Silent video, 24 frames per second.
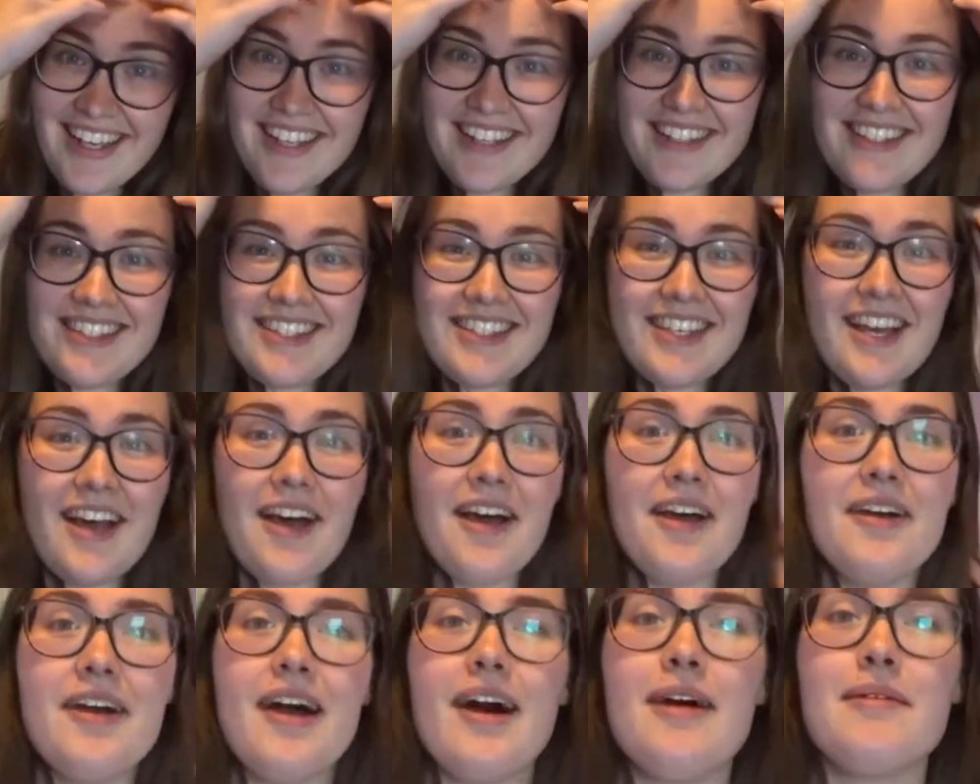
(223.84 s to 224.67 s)
So
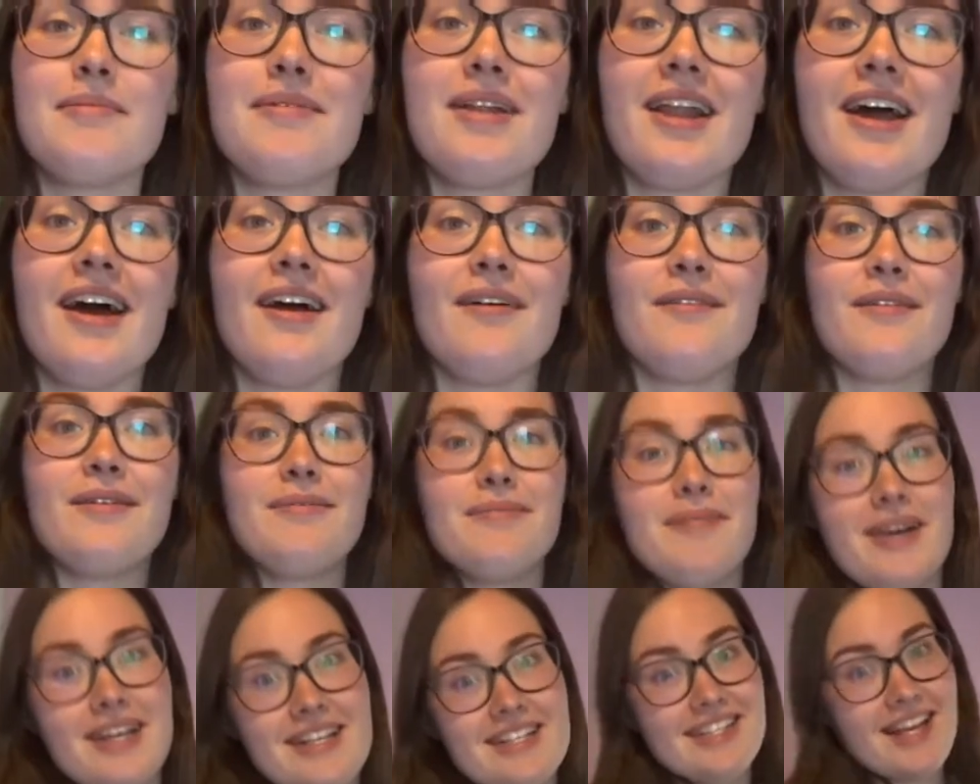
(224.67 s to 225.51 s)
I'll be like, with
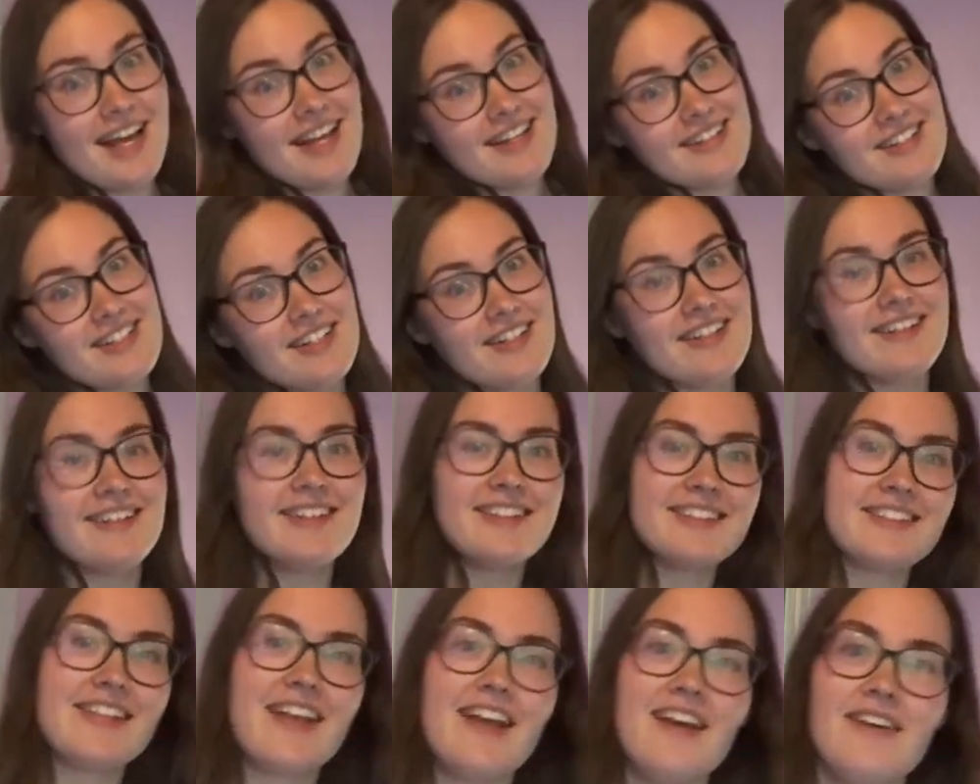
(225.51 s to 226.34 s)
my
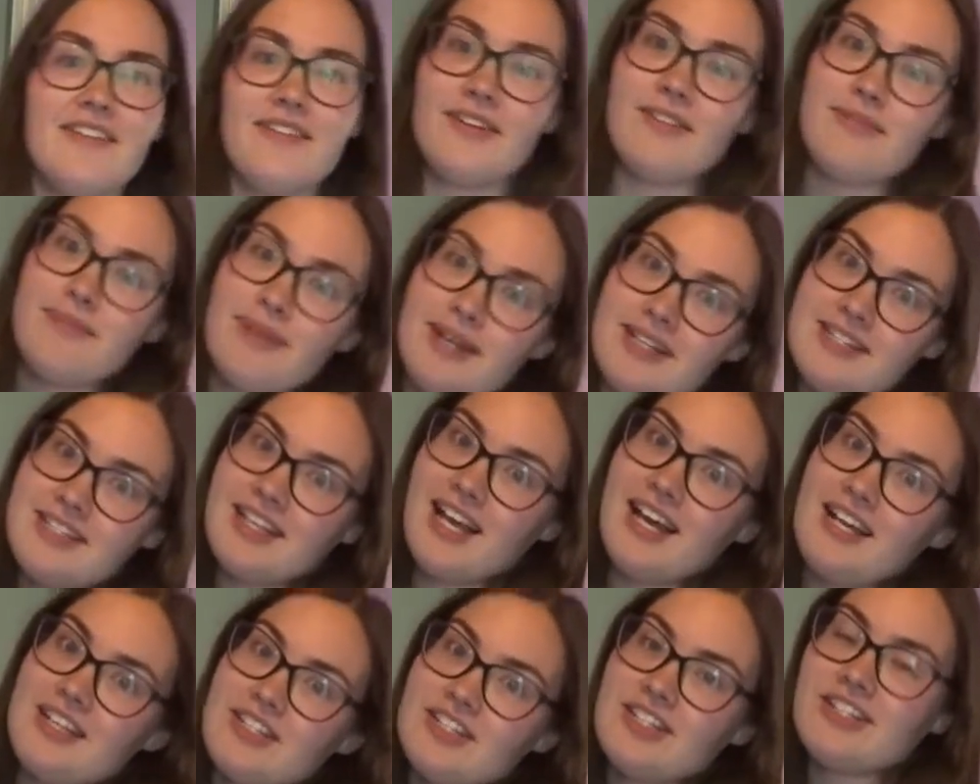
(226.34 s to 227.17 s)
Skechers, with my
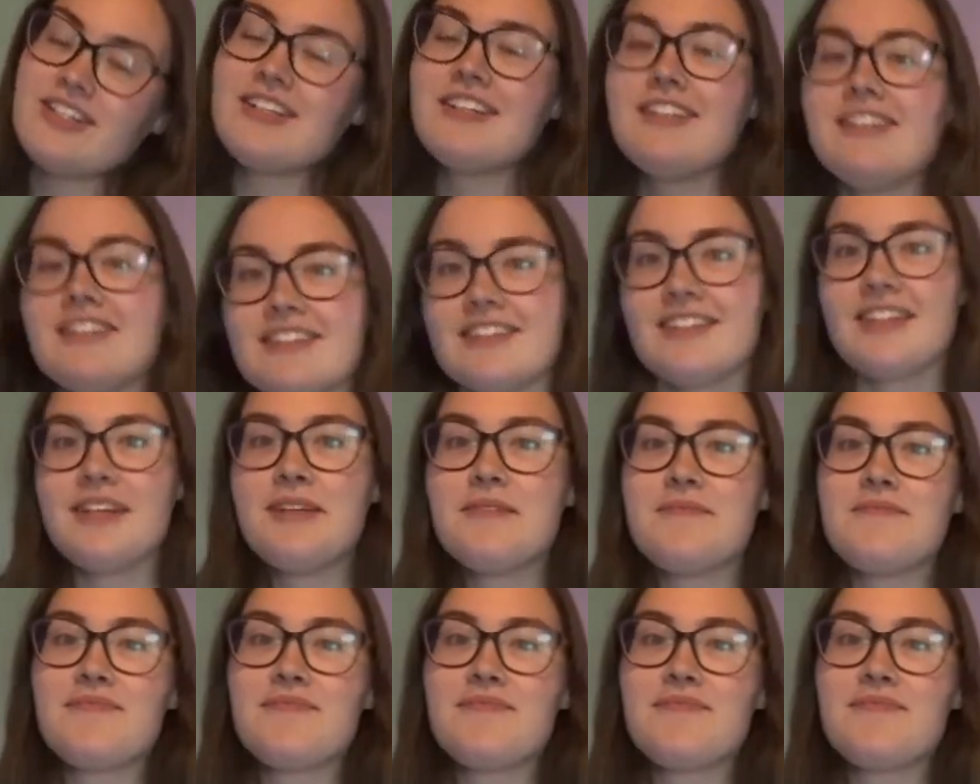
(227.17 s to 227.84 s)
Skechers.